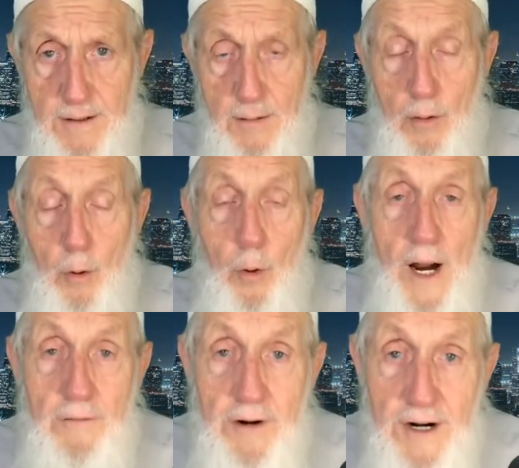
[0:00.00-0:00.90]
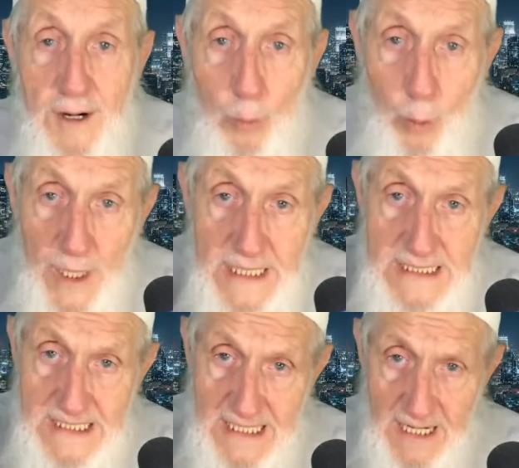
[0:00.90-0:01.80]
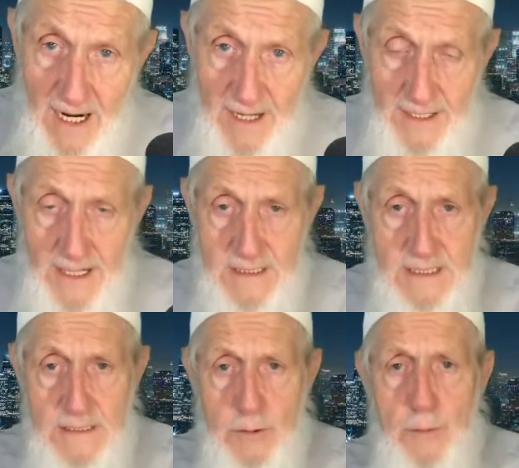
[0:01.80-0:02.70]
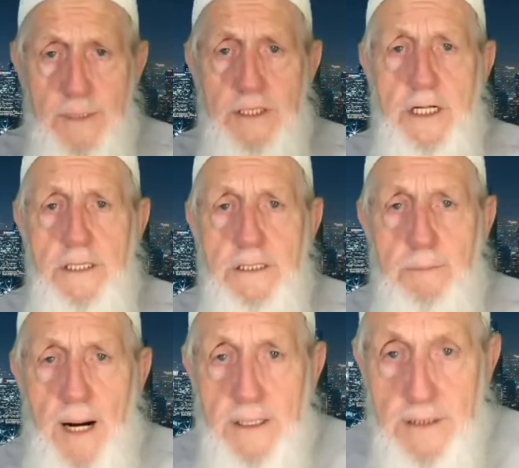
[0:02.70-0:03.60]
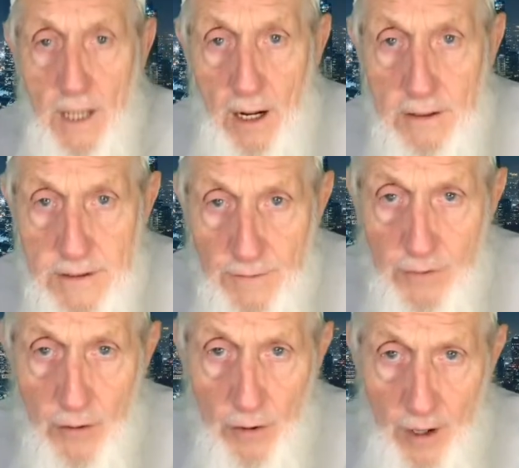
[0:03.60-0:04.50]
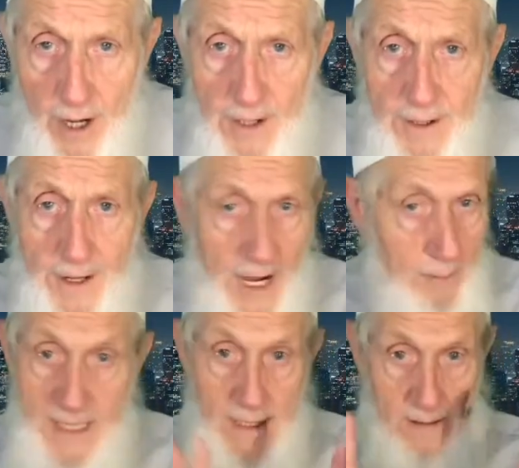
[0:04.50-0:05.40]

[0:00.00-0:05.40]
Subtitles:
Whoever wins the contest, this will be judged by scholars of the Quran, not me,